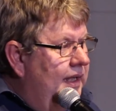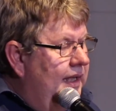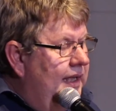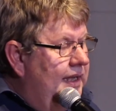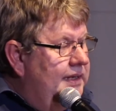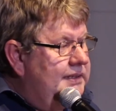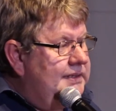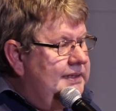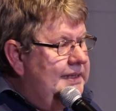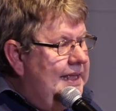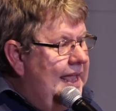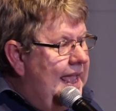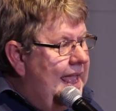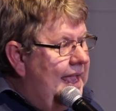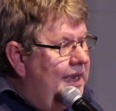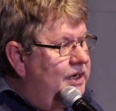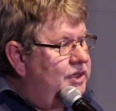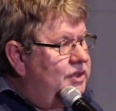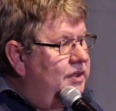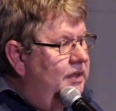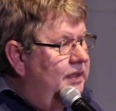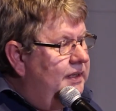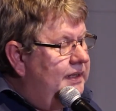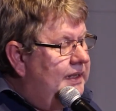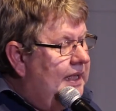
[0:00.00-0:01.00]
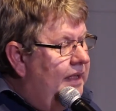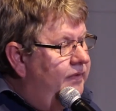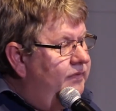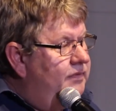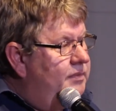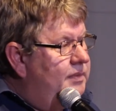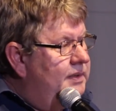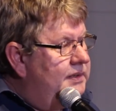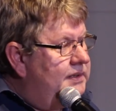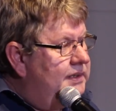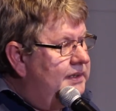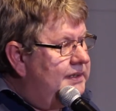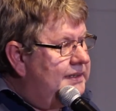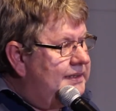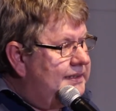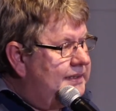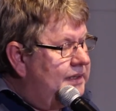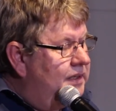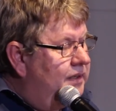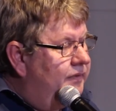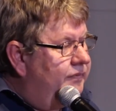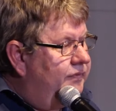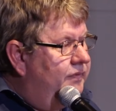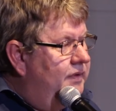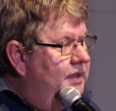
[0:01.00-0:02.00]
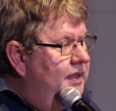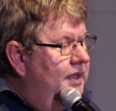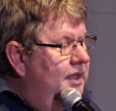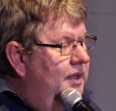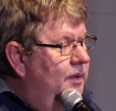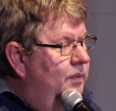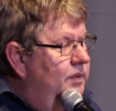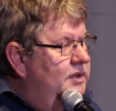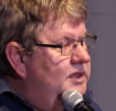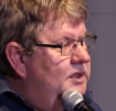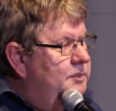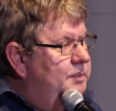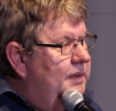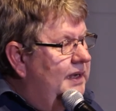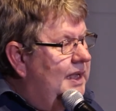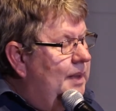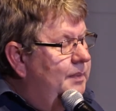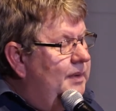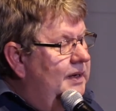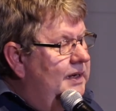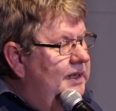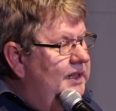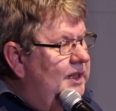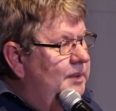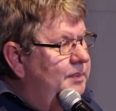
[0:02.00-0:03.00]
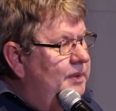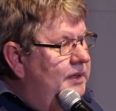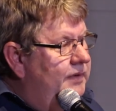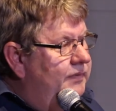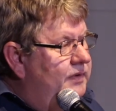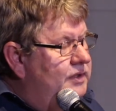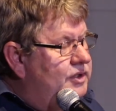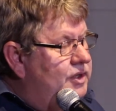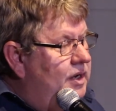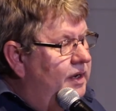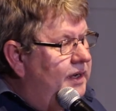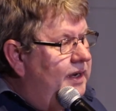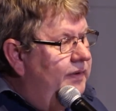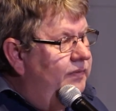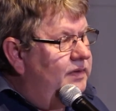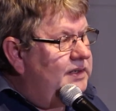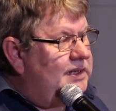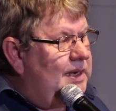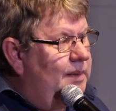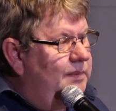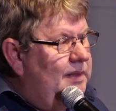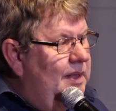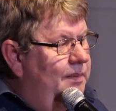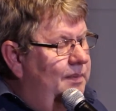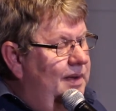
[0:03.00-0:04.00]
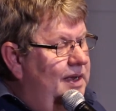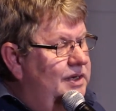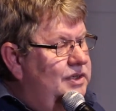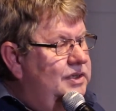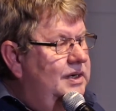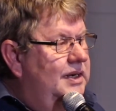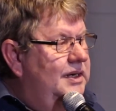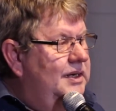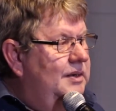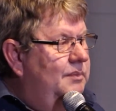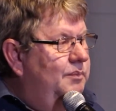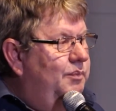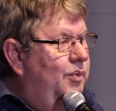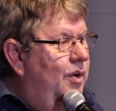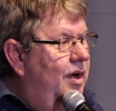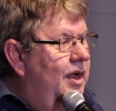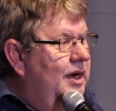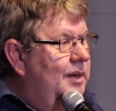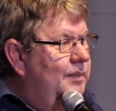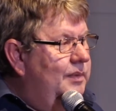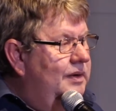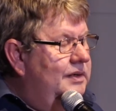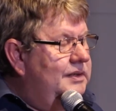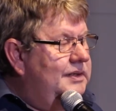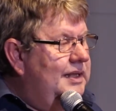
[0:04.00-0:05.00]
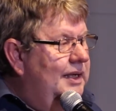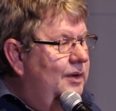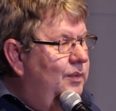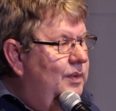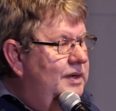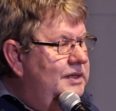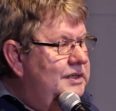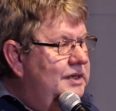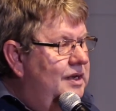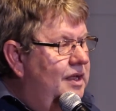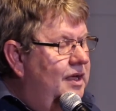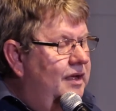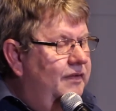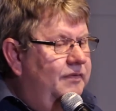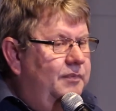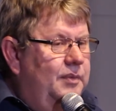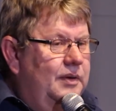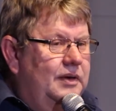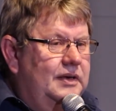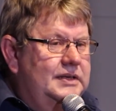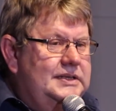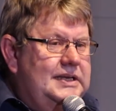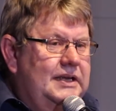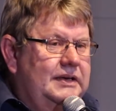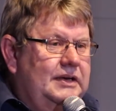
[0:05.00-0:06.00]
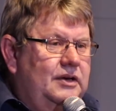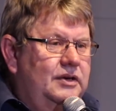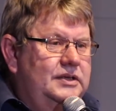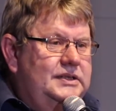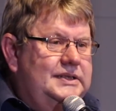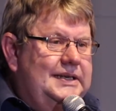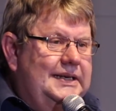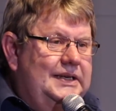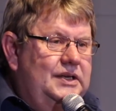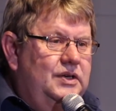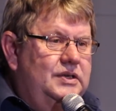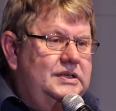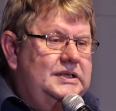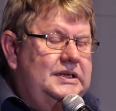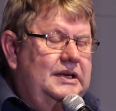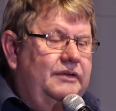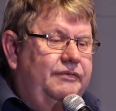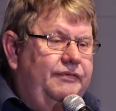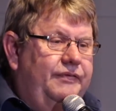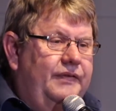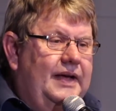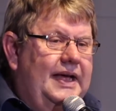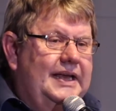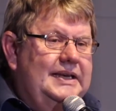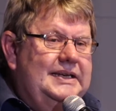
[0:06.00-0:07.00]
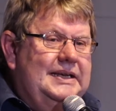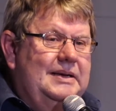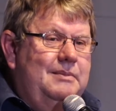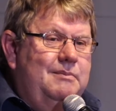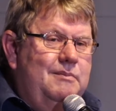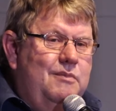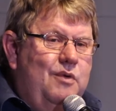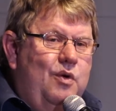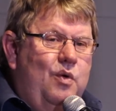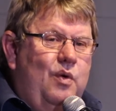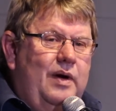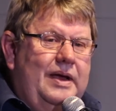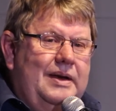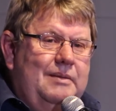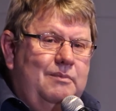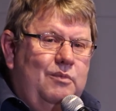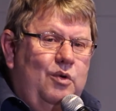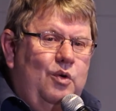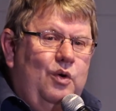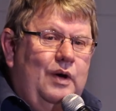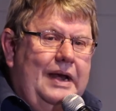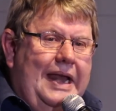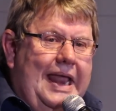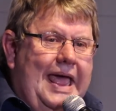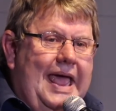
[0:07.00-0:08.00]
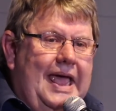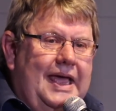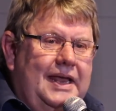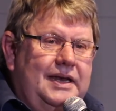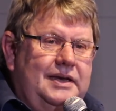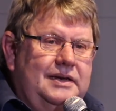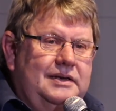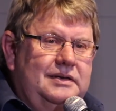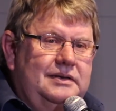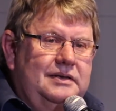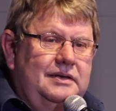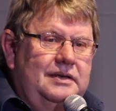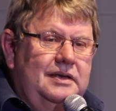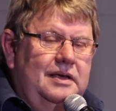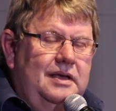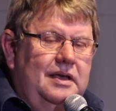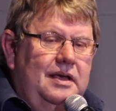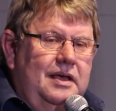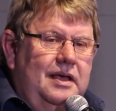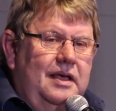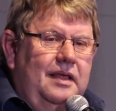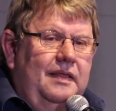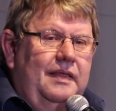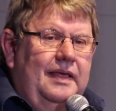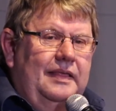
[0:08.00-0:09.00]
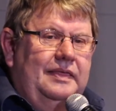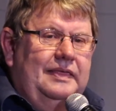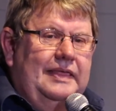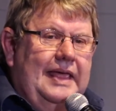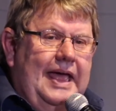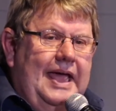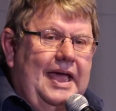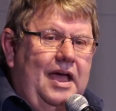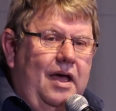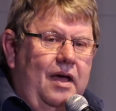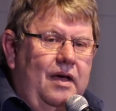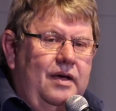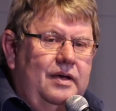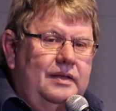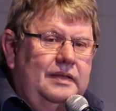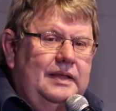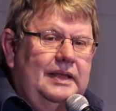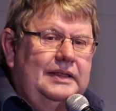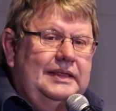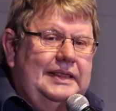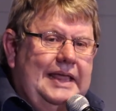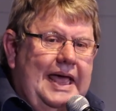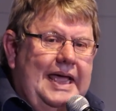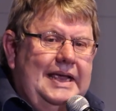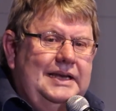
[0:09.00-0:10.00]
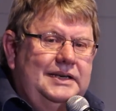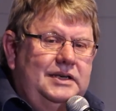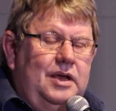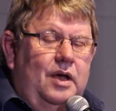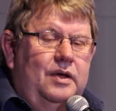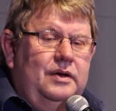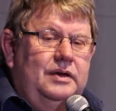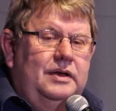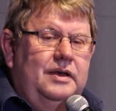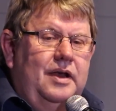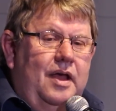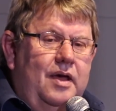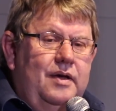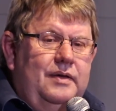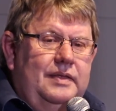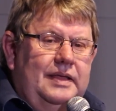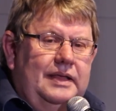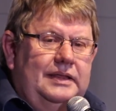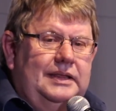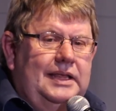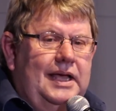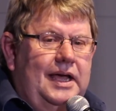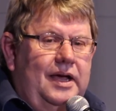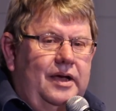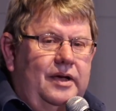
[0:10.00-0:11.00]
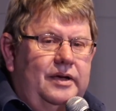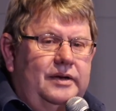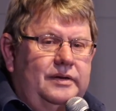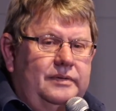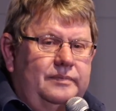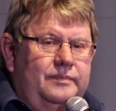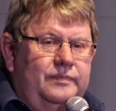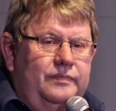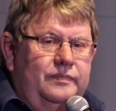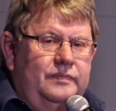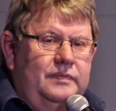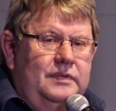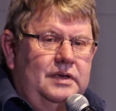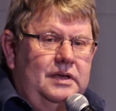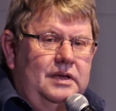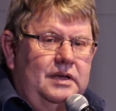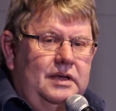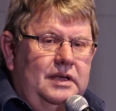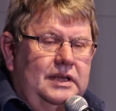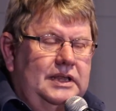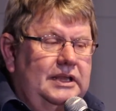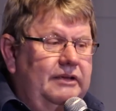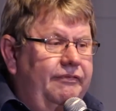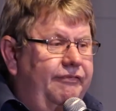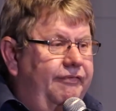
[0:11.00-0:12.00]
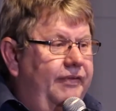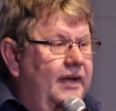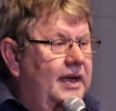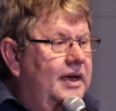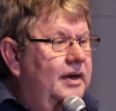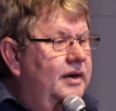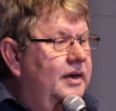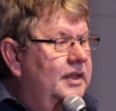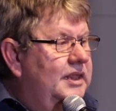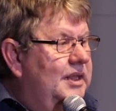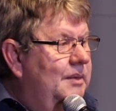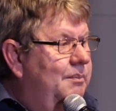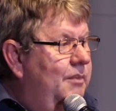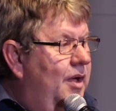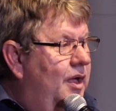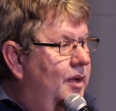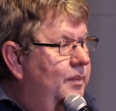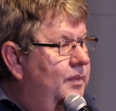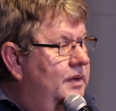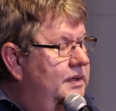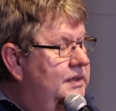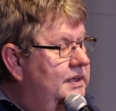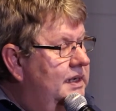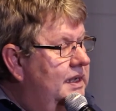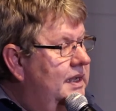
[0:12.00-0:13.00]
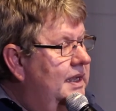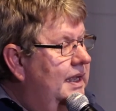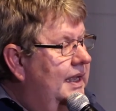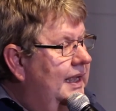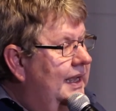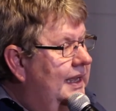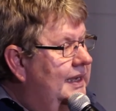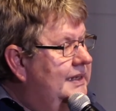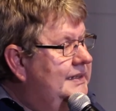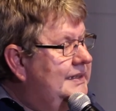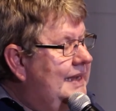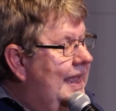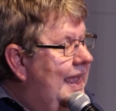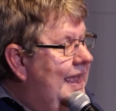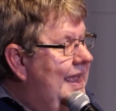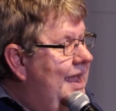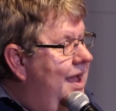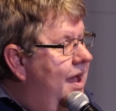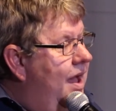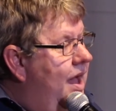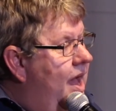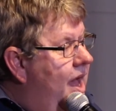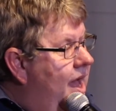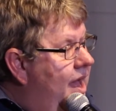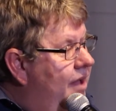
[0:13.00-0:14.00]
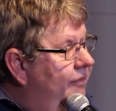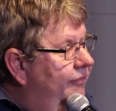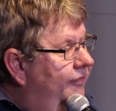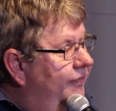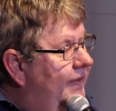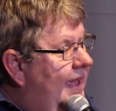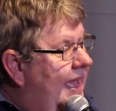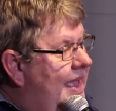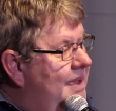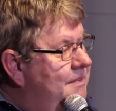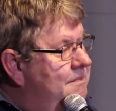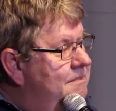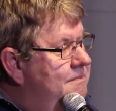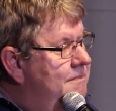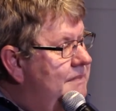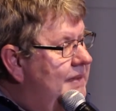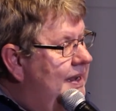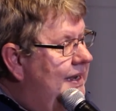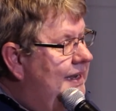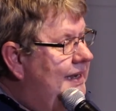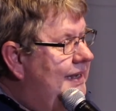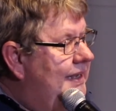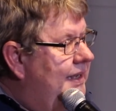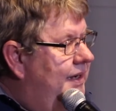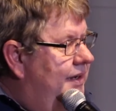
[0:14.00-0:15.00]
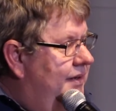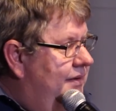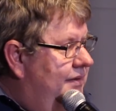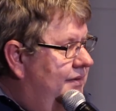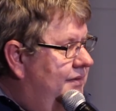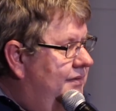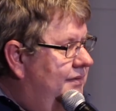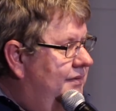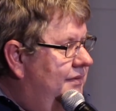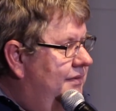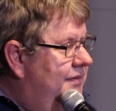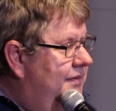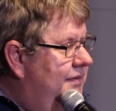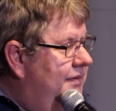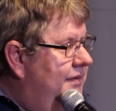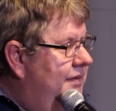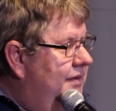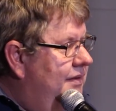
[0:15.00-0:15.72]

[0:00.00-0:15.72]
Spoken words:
is the actual government itself, which has become a little bit of a joke. Every time they mention it in Parliament, they always laugh because they're continuously finding more and more land that they own that they don't know that they own. The figure at the moment is 500,000